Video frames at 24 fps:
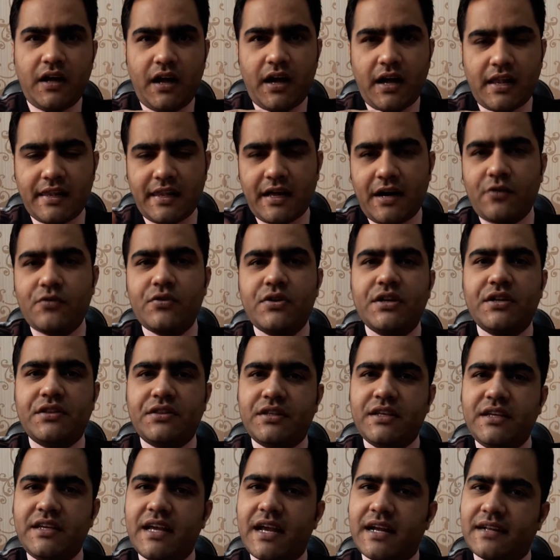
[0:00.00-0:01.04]
allowed in
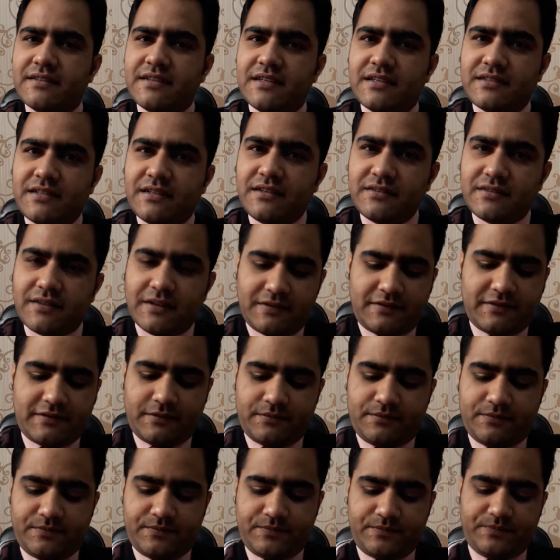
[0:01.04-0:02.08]
the existing system.